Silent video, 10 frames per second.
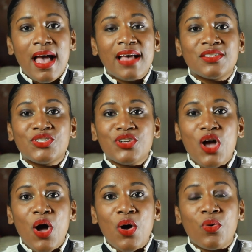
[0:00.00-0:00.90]
as to
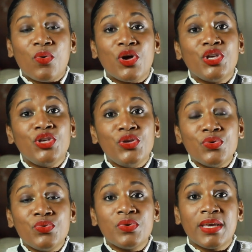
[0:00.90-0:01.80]
how
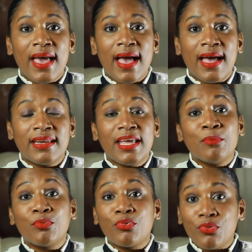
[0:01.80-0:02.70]
you can
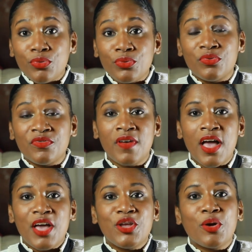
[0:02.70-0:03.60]
improve
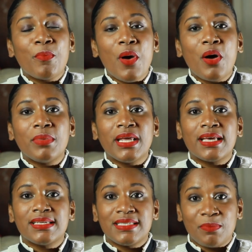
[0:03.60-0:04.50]
your
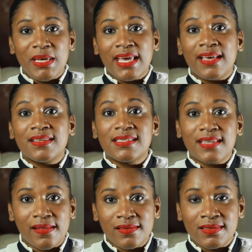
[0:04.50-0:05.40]
public speaking
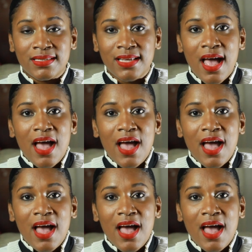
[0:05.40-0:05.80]
skills.